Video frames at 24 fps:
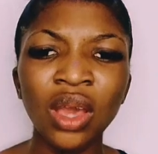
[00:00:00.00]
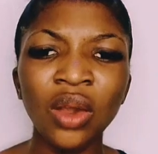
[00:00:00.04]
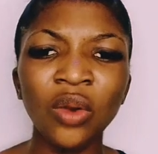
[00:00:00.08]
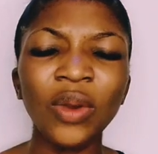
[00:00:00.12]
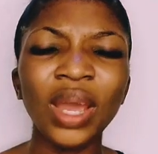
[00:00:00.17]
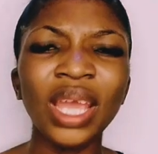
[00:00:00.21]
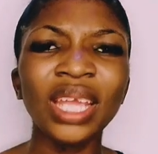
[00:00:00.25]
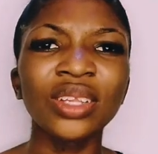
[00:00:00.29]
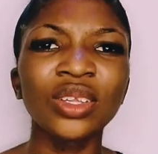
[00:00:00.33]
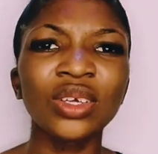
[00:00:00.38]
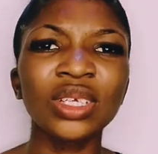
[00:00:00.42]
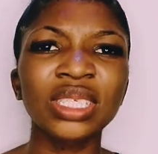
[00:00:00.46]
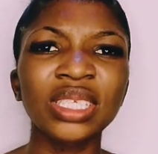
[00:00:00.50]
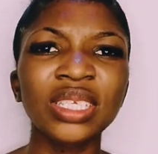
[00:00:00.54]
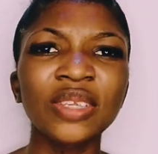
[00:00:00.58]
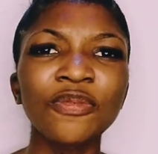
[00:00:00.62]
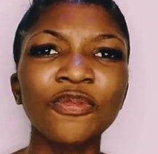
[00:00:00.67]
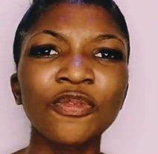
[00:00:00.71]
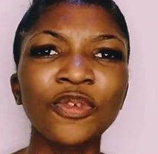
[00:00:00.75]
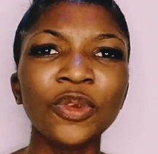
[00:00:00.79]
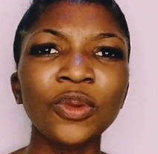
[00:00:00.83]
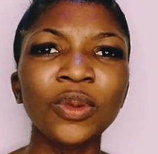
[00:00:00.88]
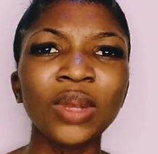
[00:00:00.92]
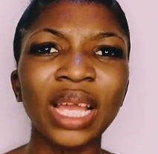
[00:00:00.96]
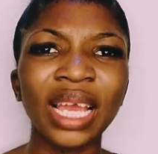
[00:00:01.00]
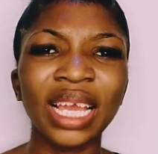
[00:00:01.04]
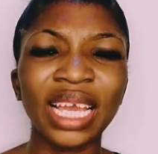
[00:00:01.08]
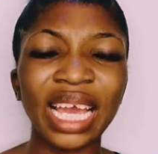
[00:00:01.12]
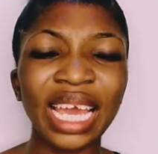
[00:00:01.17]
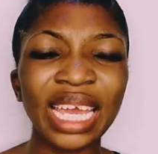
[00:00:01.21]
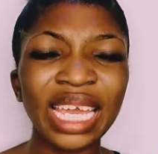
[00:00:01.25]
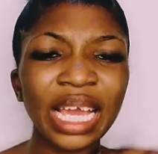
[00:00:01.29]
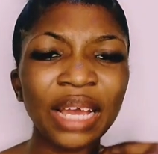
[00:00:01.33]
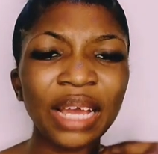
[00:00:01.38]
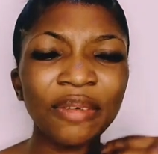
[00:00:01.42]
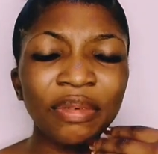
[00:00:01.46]
Why does it feel
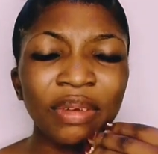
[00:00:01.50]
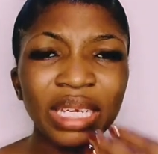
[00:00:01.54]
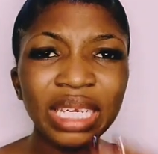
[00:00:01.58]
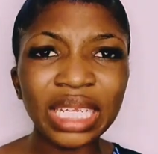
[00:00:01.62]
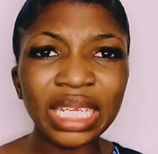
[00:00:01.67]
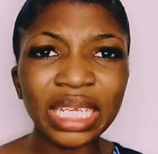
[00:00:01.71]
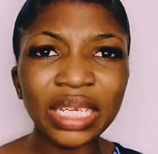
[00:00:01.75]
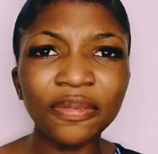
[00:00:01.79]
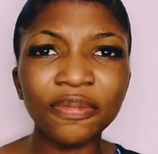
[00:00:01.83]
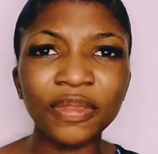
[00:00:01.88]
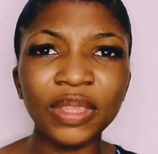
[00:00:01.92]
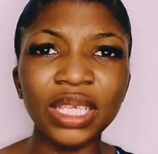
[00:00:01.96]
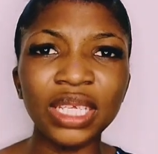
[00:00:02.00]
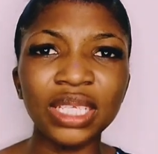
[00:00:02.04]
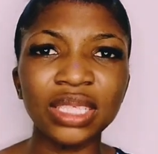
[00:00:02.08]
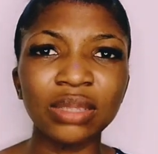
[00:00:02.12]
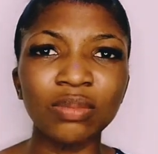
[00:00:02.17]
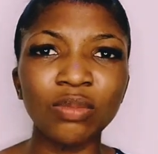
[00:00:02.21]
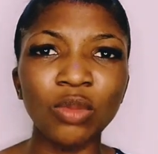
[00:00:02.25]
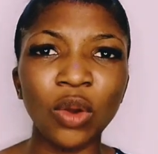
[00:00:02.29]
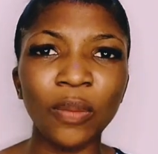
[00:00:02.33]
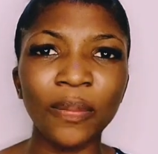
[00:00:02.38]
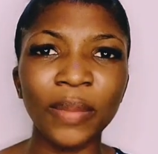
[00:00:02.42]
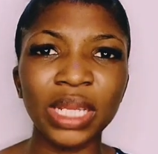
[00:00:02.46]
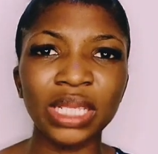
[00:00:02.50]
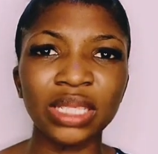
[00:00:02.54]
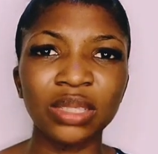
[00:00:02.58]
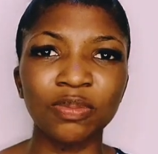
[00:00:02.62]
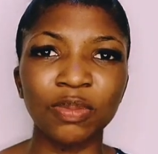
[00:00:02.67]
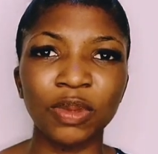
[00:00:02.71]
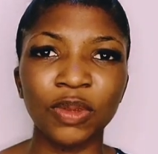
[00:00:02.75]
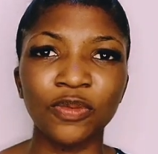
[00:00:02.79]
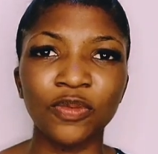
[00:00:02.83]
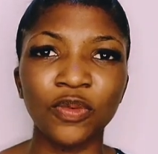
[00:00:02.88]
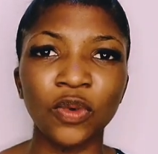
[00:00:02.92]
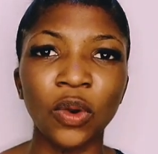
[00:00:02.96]
like I have lived this
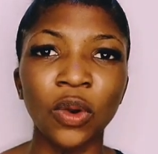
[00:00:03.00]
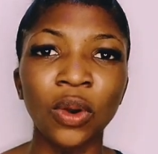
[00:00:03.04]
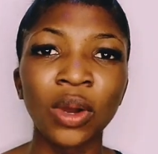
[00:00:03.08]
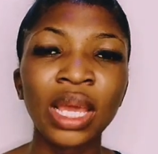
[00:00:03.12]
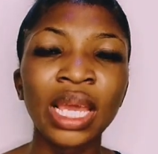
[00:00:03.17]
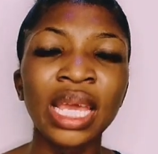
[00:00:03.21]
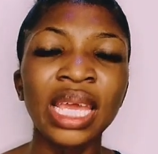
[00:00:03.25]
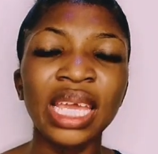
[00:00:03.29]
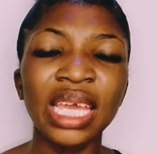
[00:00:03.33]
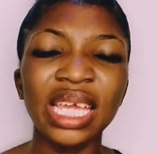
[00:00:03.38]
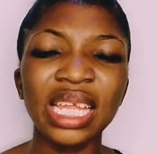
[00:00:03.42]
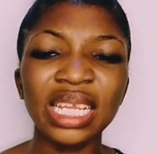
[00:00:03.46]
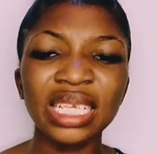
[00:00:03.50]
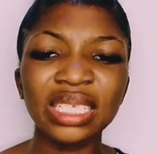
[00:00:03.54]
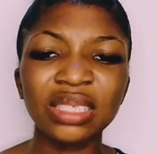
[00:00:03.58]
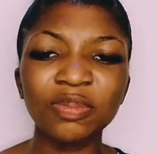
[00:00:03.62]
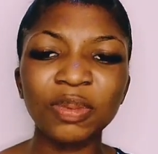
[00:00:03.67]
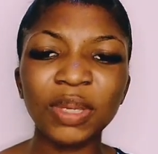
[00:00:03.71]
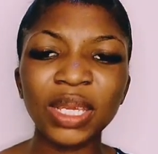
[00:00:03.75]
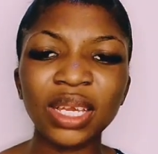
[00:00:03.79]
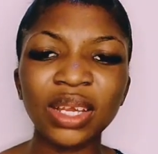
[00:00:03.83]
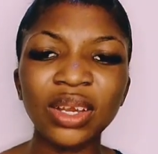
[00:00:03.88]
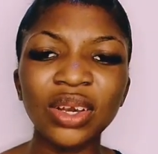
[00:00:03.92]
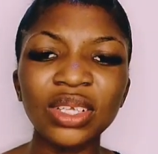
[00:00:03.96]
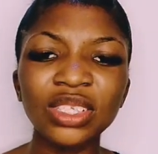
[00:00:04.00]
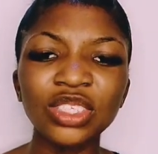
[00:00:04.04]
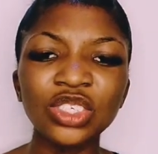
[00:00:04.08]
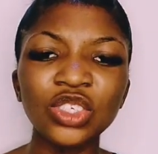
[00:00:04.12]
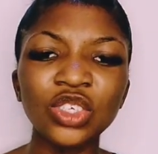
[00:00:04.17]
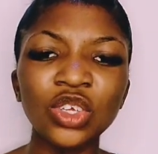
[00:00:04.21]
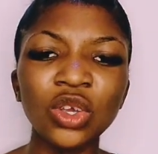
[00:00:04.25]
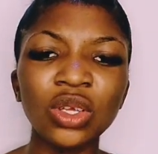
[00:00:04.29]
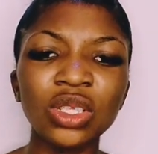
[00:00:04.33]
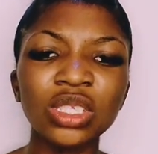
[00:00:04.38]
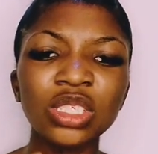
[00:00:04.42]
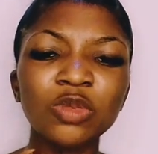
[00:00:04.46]
moment before? It is because
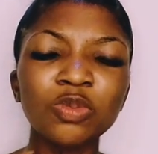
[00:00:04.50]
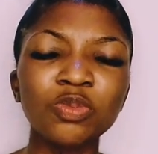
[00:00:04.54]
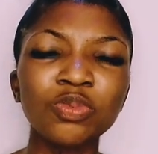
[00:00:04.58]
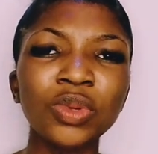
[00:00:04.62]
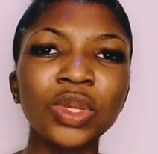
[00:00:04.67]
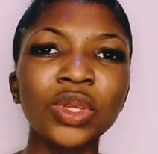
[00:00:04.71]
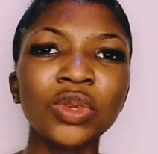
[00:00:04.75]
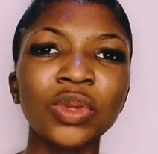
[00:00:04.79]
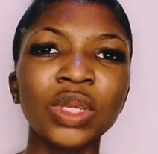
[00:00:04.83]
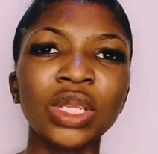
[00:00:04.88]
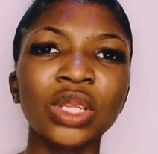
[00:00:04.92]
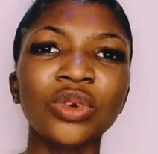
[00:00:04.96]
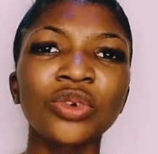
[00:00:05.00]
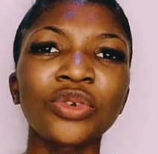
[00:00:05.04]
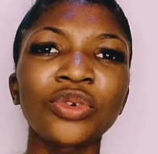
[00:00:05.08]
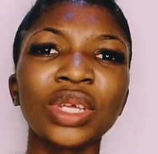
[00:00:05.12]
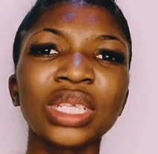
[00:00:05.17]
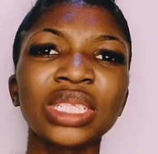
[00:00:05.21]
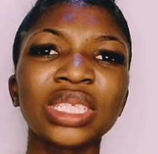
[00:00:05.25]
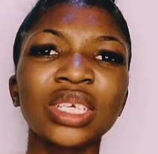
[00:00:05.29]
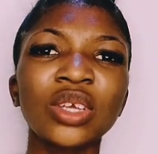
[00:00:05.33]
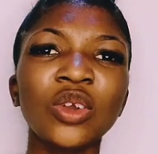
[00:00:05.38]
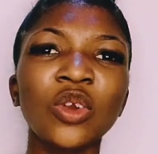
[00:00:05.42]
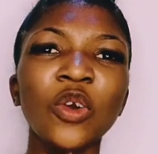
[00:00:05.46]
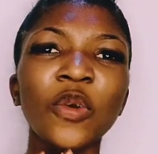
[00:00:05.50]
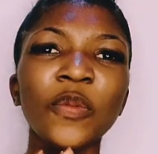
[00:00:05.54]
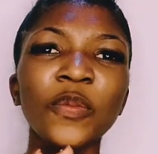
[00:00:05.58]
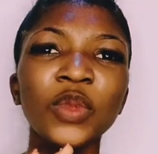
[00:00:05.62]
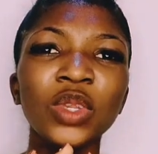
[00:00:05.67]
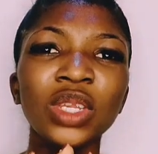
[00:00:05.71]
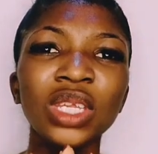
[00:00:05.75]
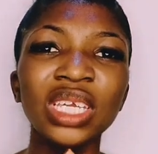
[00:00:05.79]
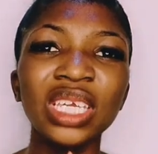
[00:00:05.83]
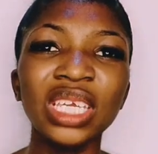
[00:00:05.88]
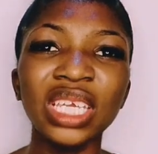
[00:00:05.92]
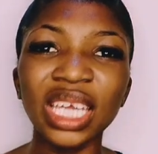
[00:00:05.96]
your spirit already
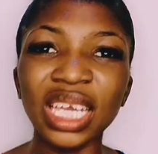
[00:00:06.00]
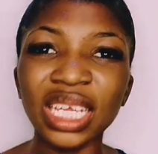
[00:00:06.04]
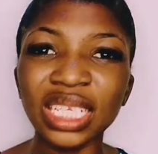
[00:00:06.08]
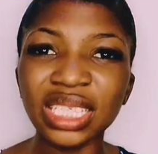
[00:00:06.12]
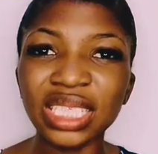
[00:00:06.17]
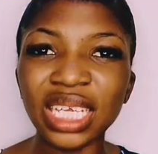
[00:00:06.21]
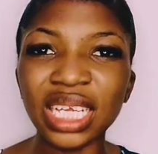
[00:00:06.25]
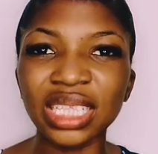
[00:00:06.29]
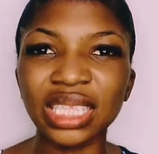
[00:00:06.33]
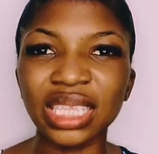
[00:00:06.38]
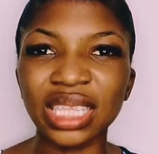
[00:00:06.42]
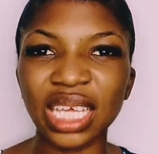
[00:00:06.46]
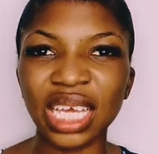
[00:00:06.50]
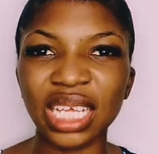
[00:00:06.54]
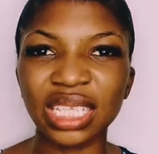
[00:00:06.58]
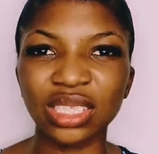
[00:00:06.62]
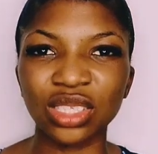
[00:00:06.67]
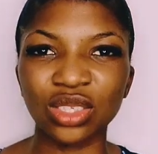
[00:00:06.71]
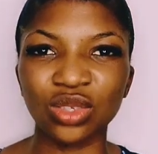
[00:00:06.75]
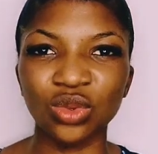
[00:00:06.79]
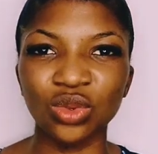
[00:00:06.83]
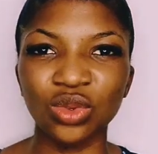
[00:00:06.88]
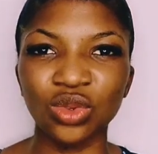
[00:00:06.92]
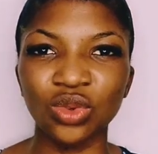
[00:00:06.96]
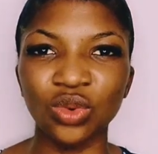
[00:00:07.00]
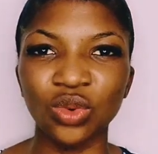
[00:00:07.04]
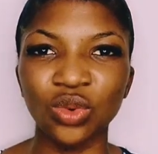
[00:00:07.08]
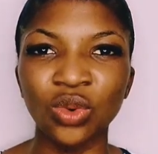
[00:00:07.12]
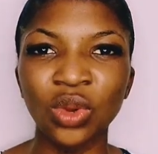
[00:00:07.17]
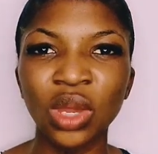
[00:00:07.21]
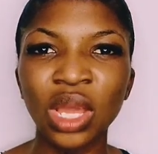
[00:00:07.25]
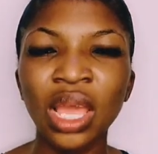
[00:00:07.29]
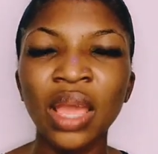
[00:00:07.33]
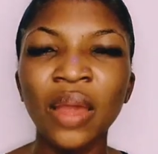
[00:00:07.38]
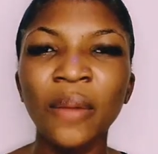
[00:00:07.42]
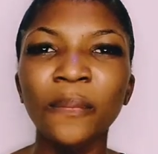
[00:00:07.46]
communicated that to you,
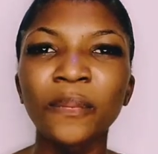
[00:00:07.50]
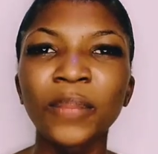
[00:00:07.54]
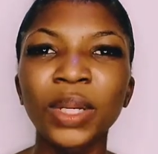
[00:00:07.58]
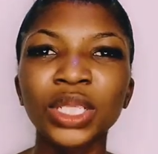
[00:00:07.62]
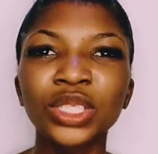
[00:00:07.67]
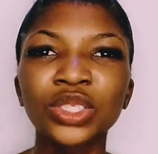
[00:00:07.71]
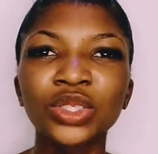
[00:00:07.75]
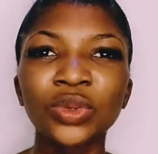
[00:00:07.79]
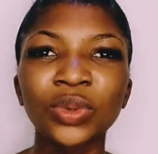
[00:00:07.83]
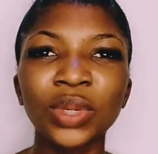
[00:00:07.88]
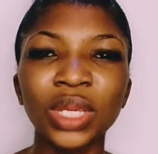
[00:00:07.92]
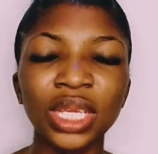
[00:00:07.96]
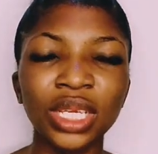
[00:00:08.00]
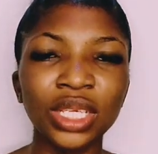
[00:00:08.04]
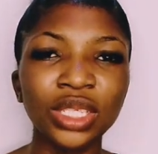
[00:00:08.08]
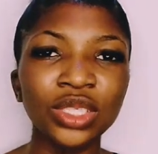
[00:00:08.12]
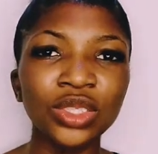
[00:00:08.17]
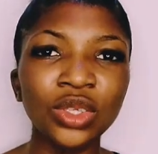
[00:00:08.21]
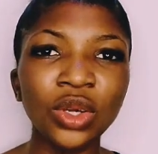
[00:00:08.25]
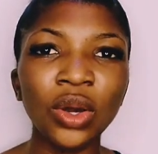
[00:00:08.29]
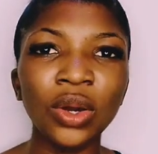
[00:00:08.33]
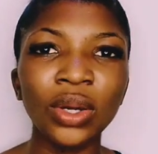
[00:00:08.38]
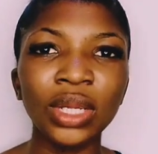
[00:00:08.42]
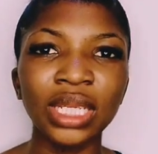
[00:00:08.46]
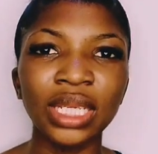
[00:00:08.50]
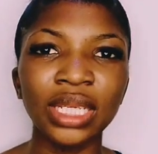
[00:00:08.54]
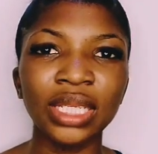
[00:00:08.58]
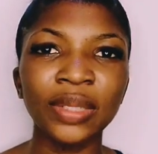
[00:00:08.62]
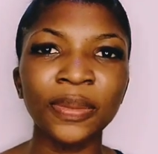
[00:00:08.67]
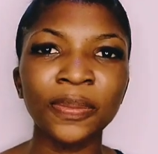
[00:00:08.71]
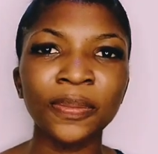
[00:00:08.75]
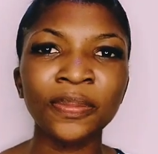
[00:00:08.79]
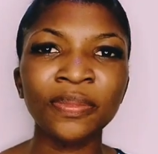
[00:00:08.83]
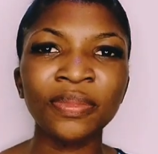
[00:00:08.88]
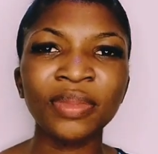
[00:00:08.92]
but you ignored it.